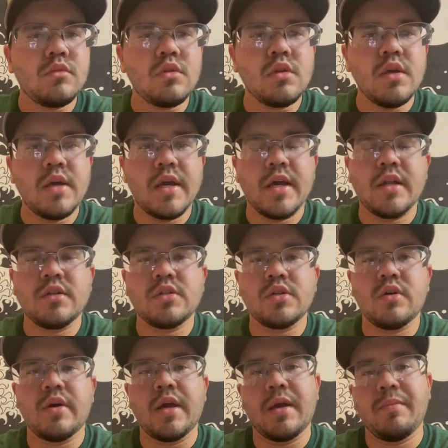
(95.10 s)
And
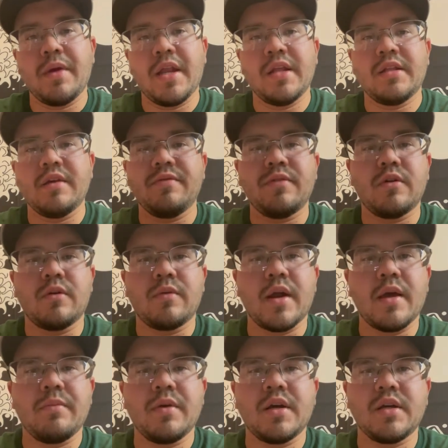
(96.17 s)
so it made it difficult,
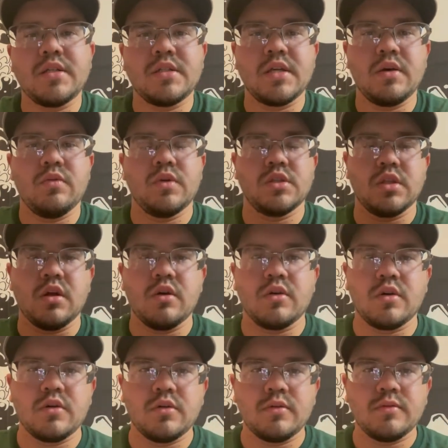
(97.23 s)
right? Because it was
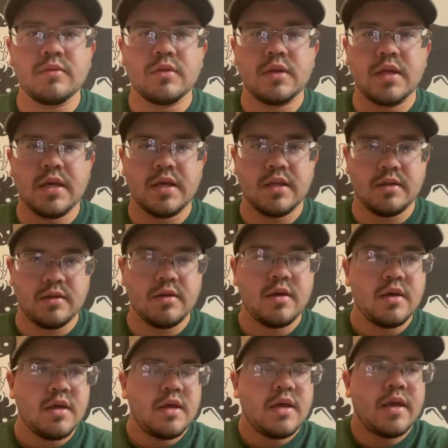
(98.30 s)
local,
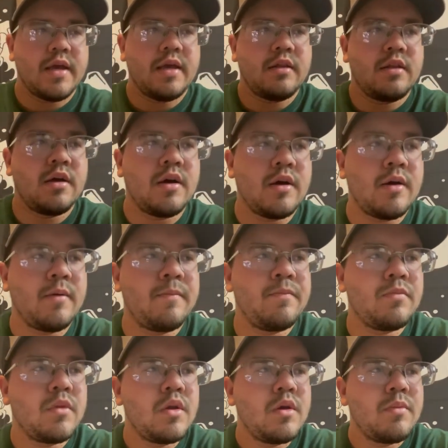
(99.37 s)
and
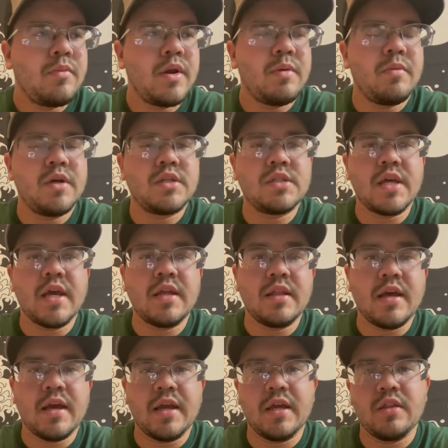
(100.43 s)
pretty much saying
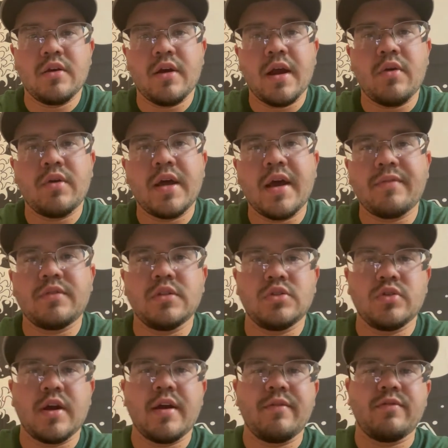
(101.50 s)
that either I would have to
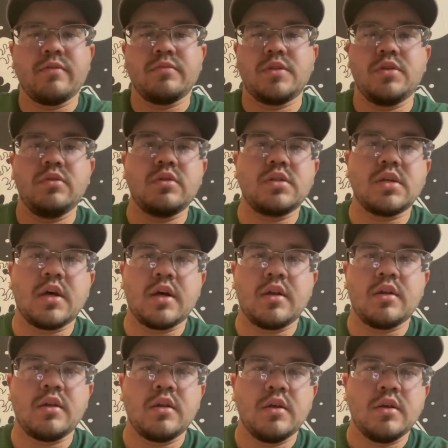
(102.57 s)
drive from
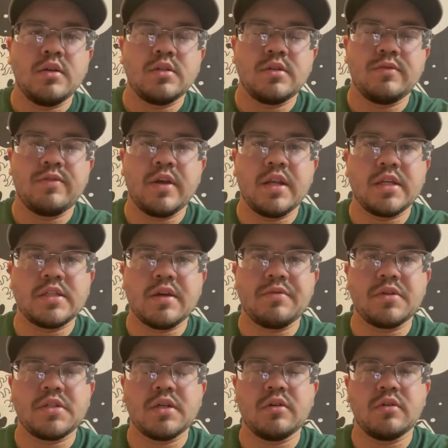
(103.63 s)
Tucson to Phoenix
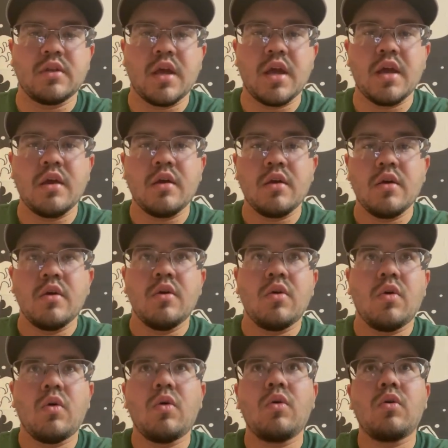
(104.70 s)
every single day,
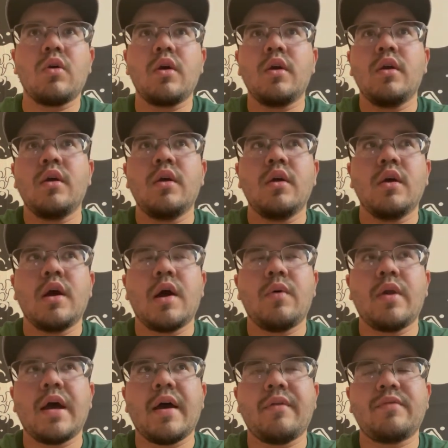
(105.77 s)
or I
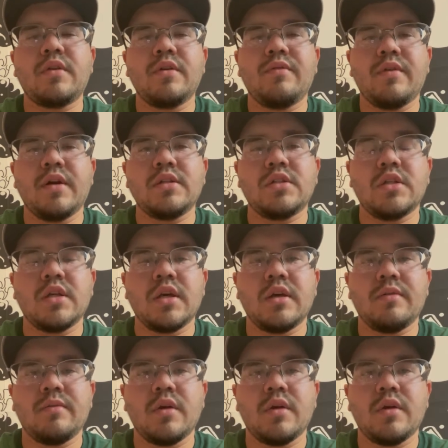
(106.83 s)
would have to eventually,